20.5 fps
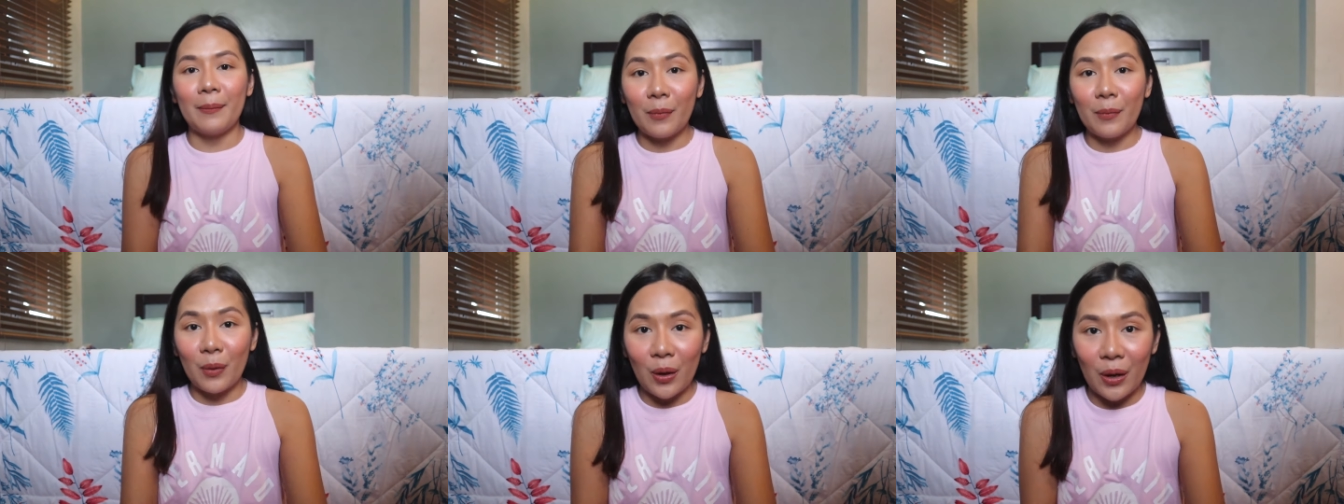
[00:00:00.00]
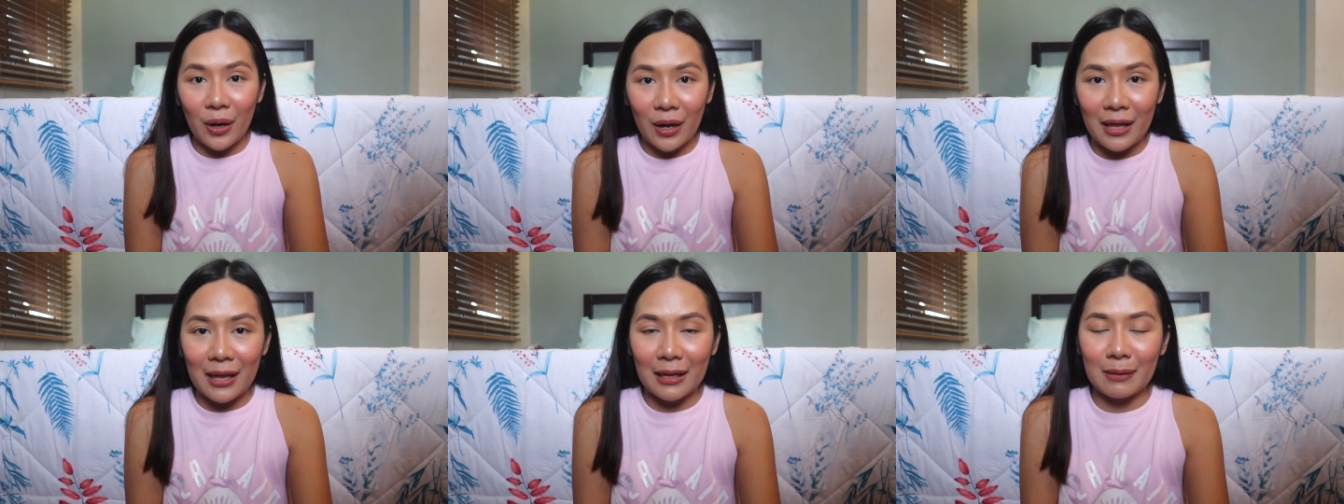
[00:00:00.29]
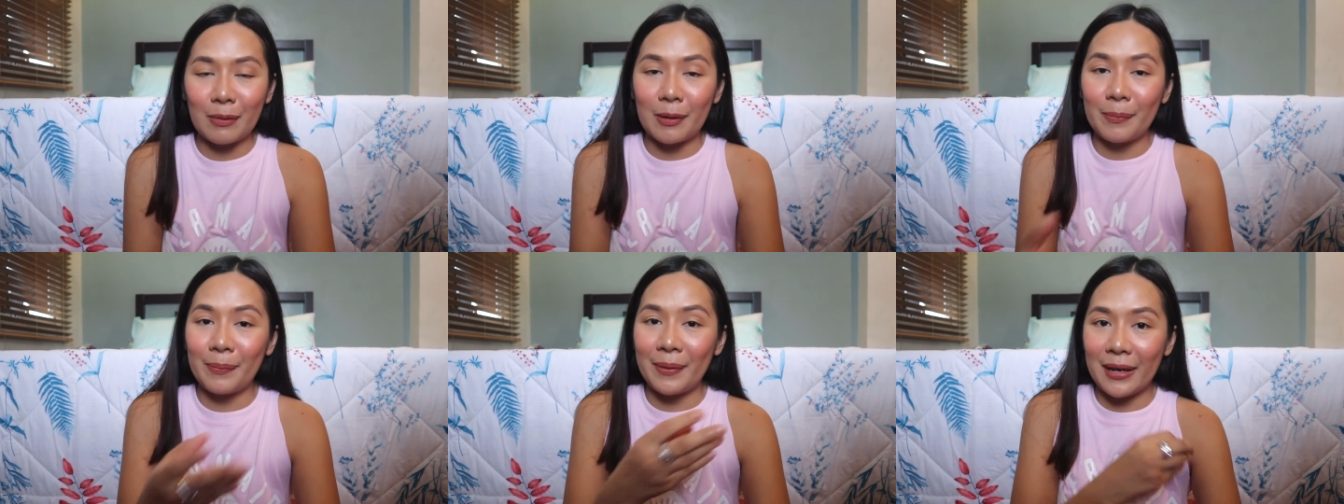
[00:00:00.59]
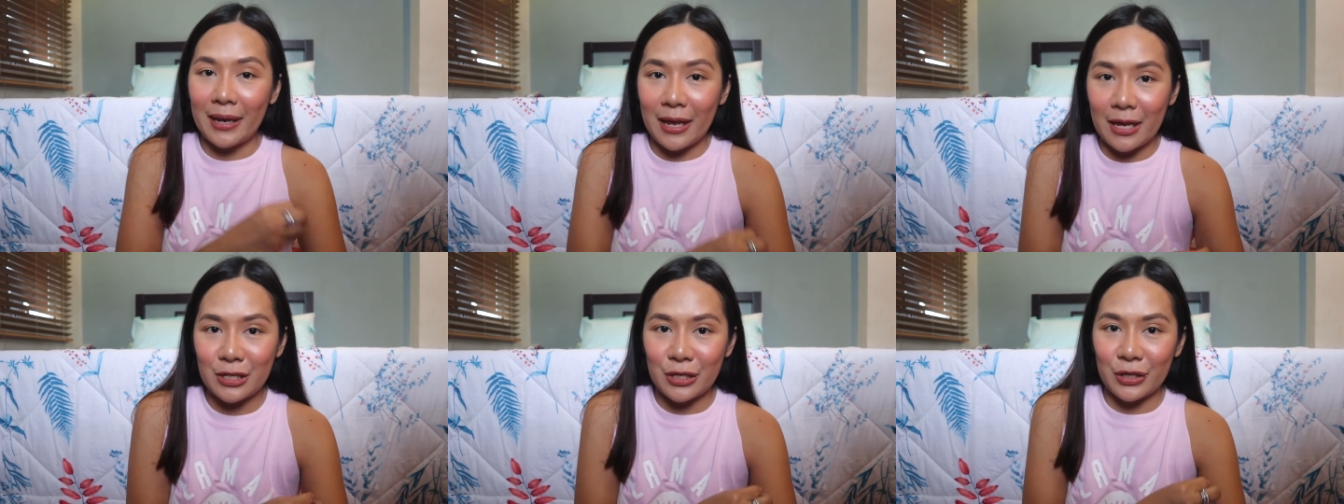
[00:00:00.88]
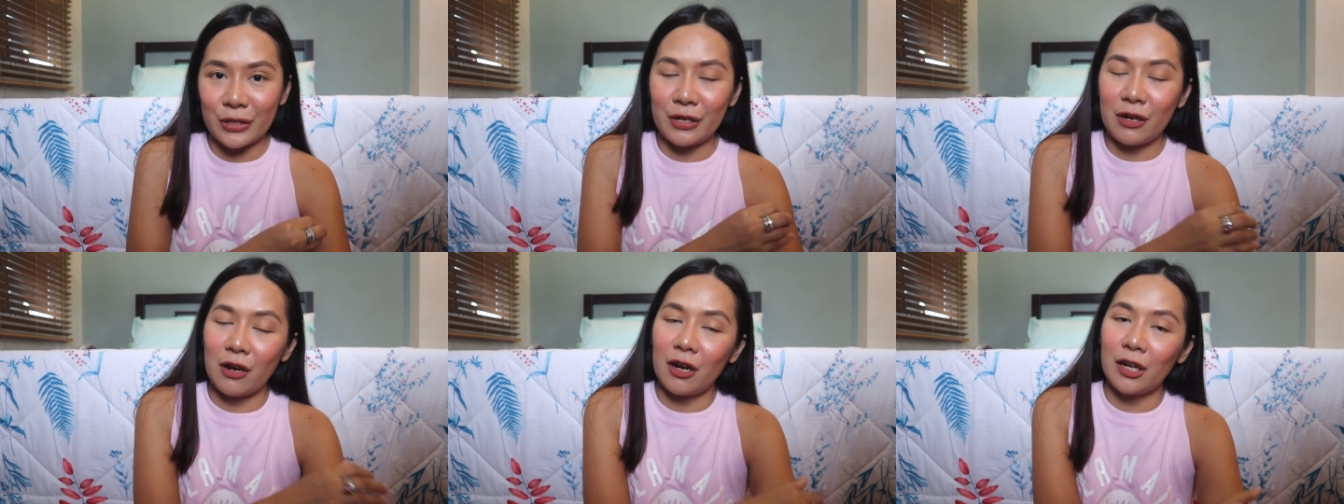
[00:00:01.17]
mall at
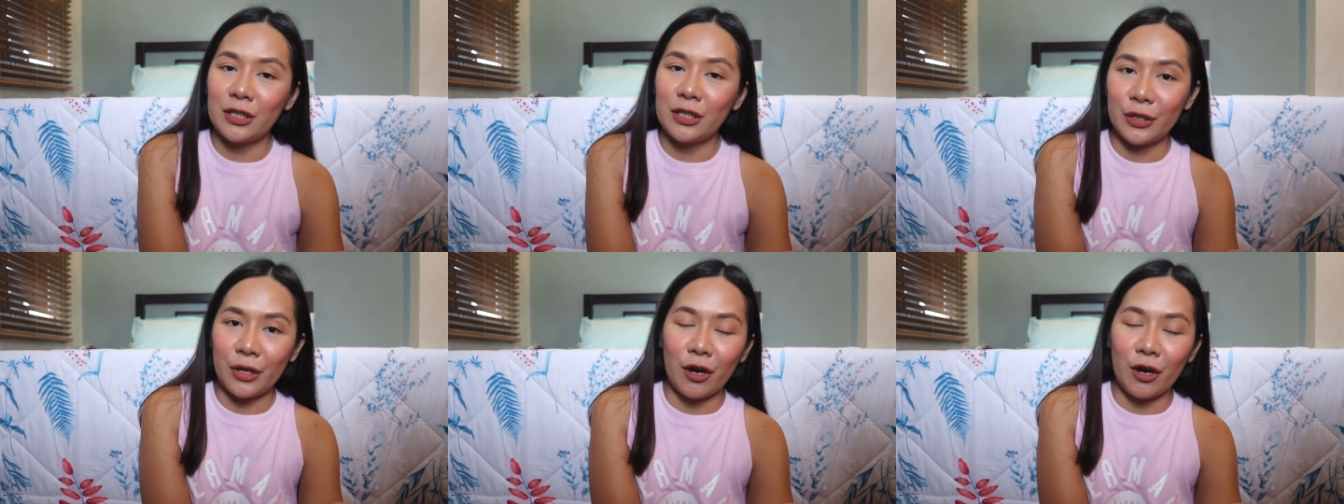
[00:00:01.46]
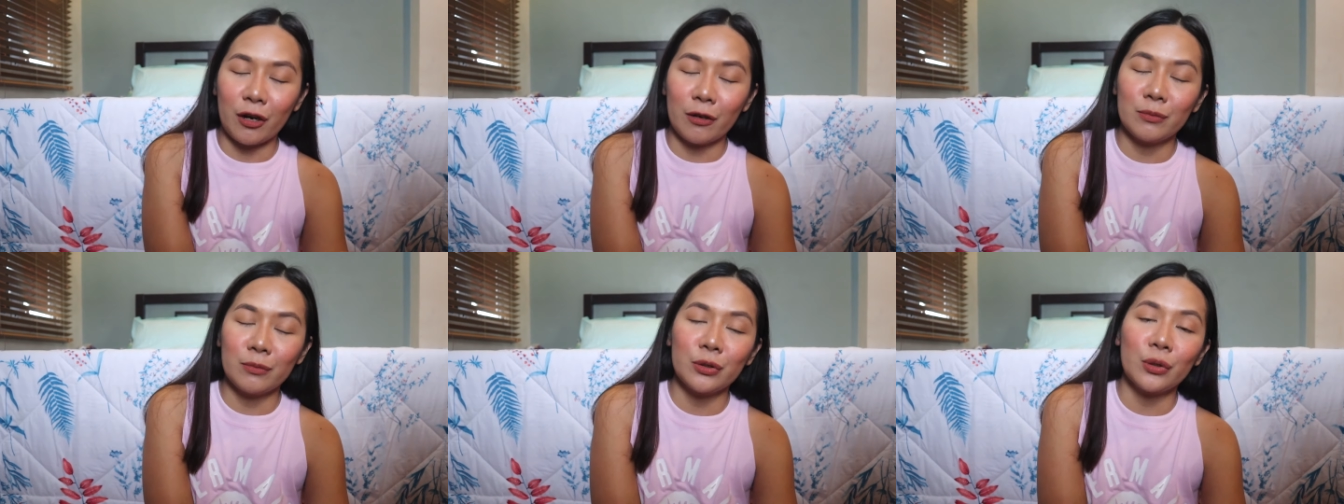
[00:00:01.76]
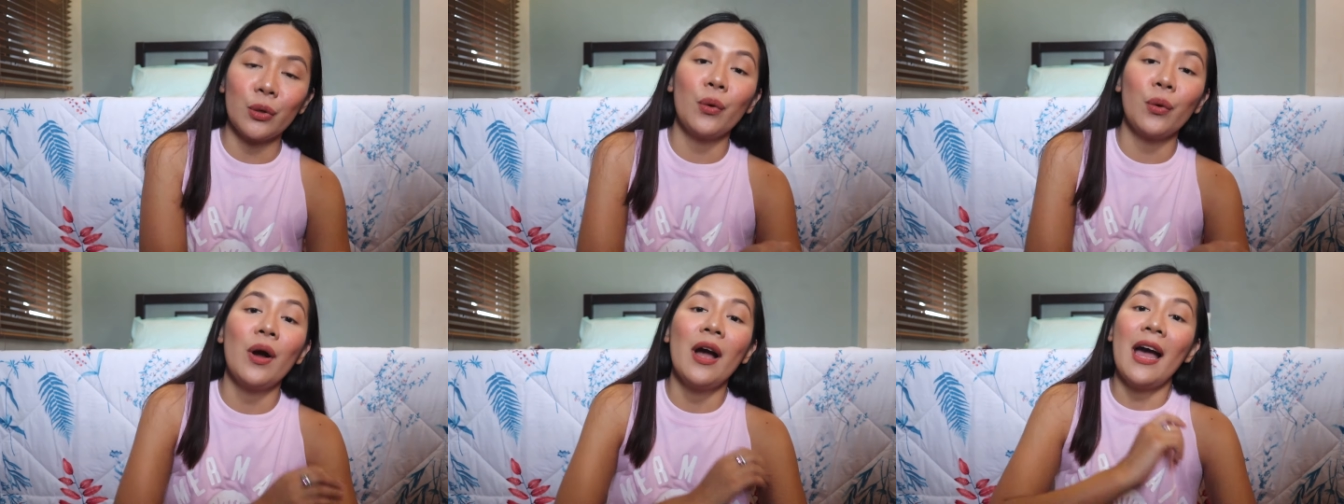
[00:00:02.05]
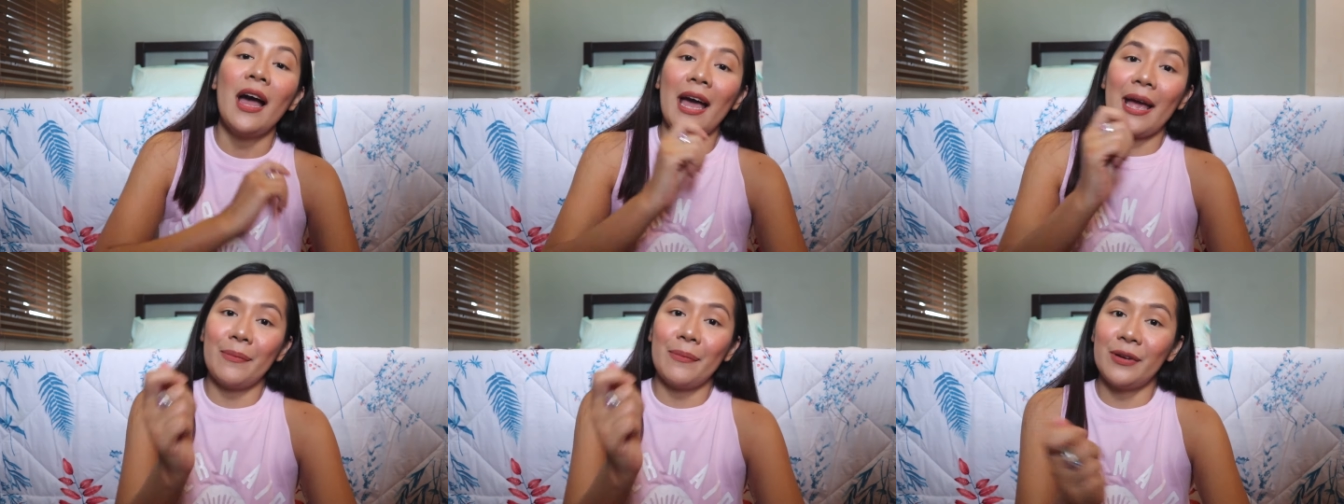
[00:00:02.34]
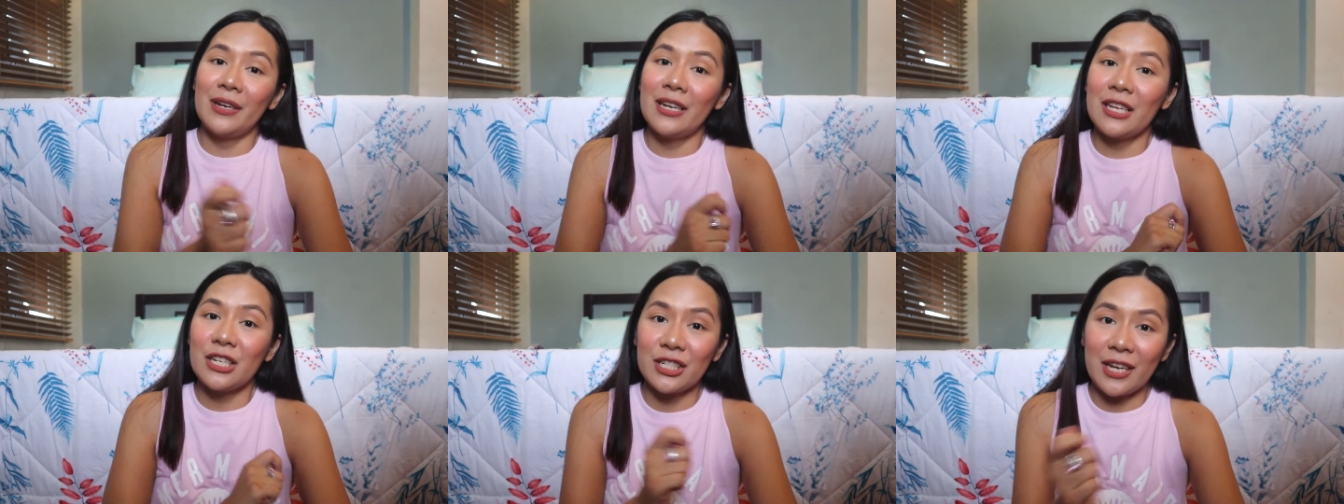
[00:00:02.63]
pagpa-laser ng underarm. So, I'm
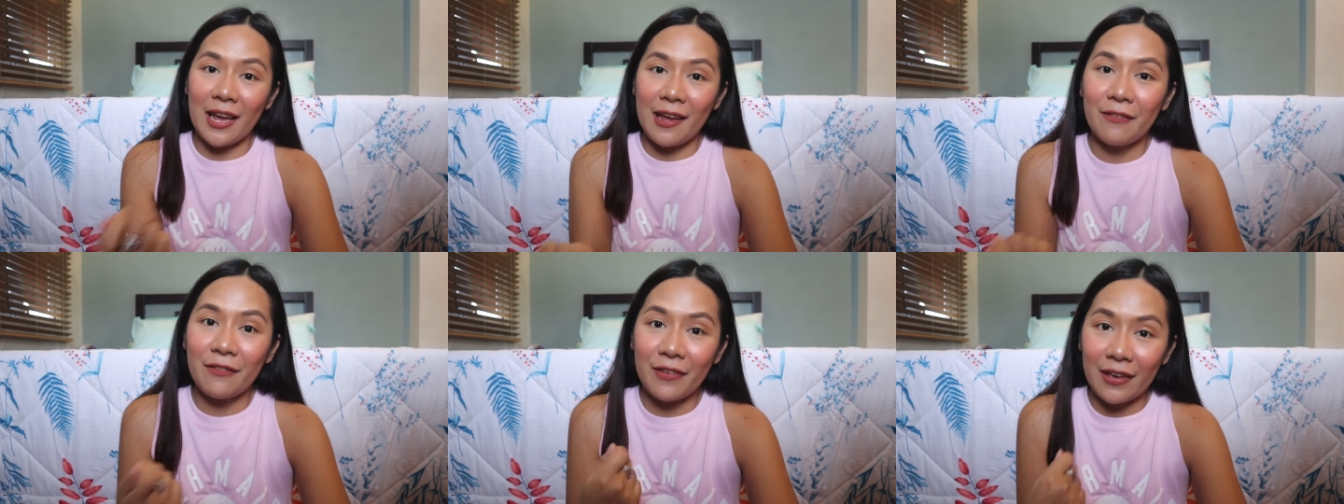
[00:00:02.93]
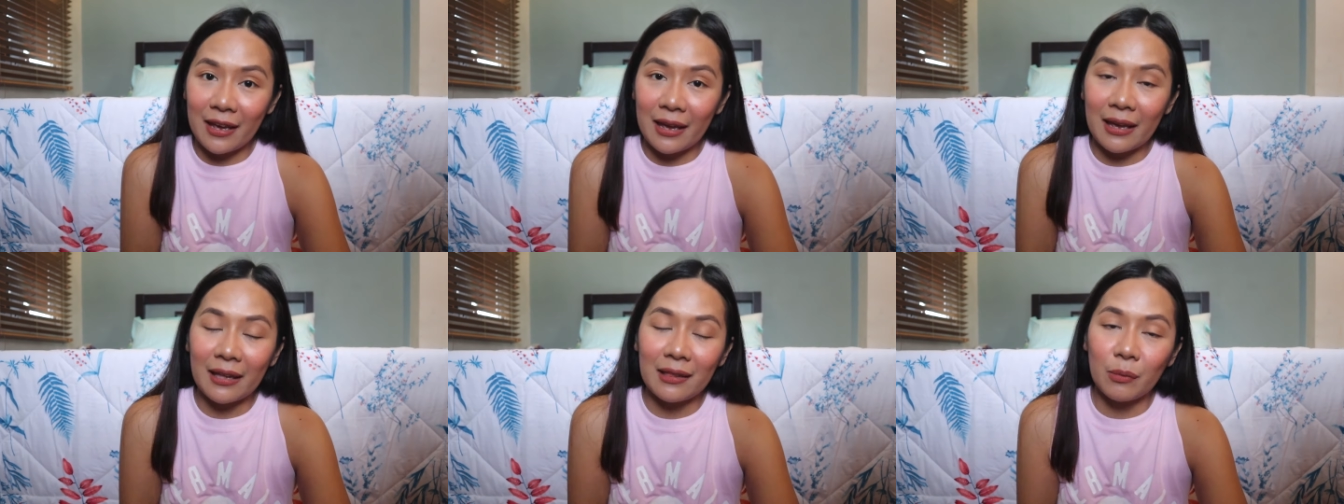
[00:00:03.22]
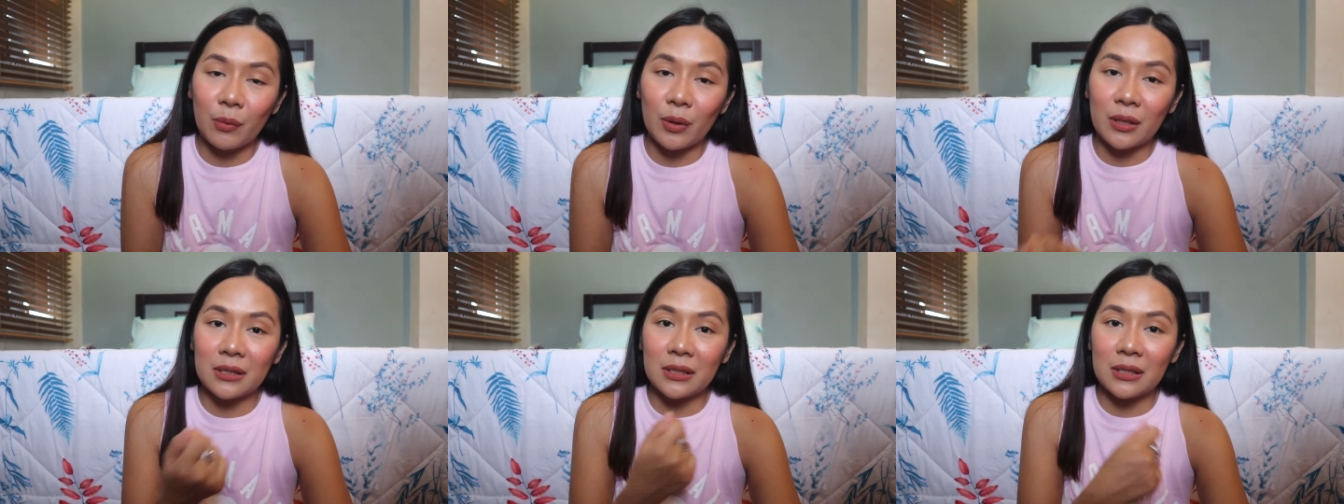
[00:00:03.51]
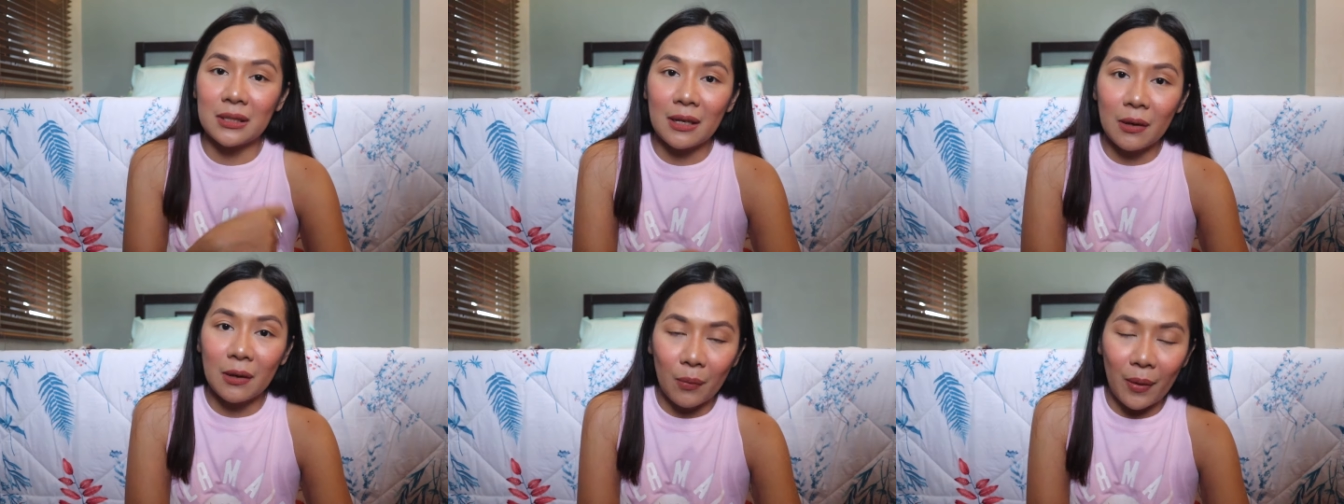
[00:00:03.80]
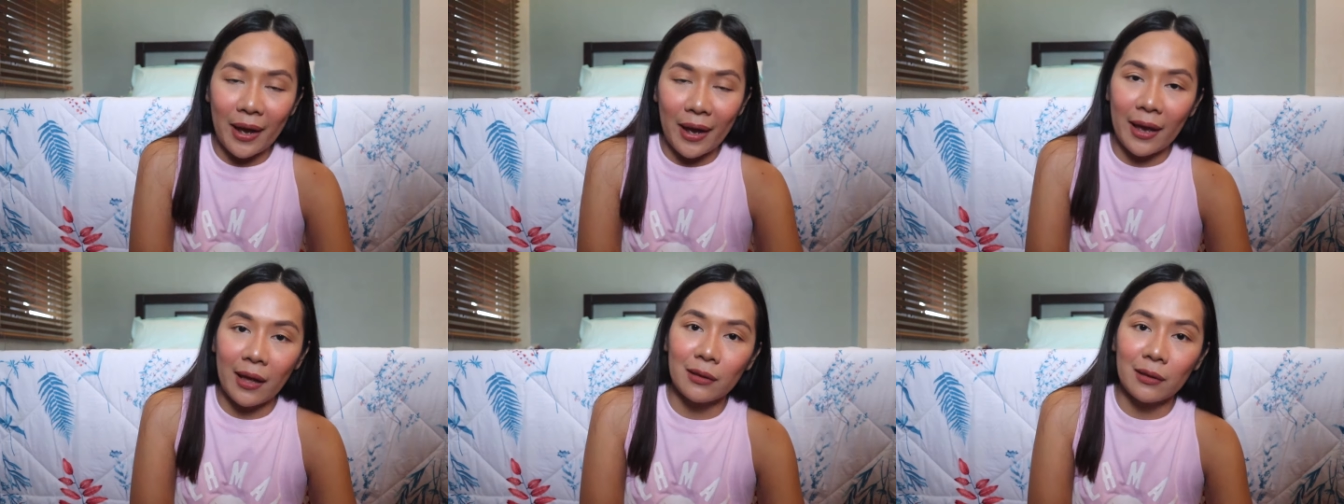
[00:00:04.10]
really shaving it once in a
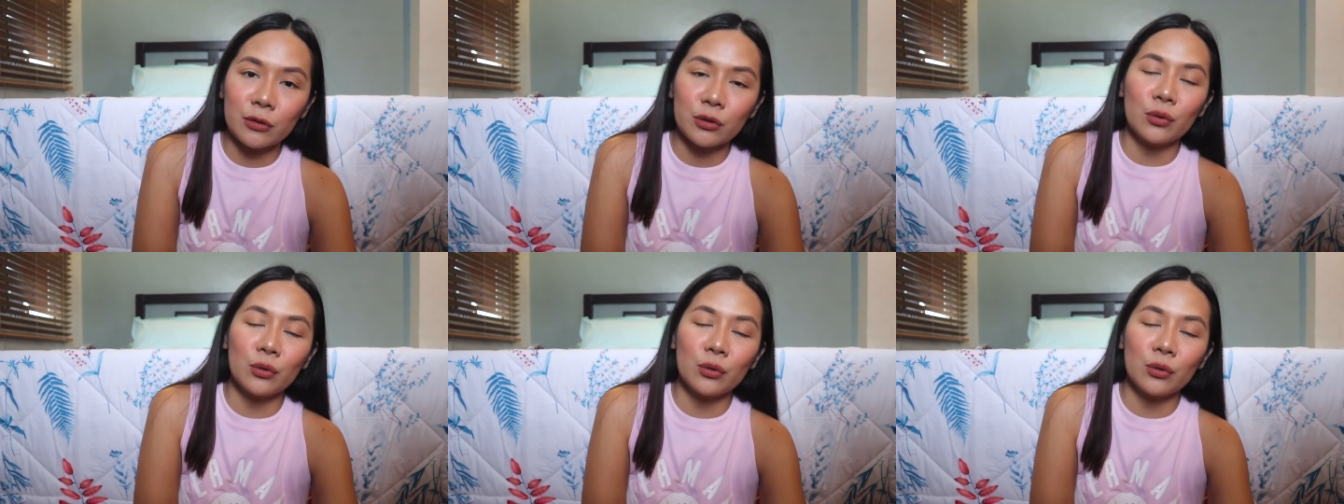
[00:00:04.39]
while.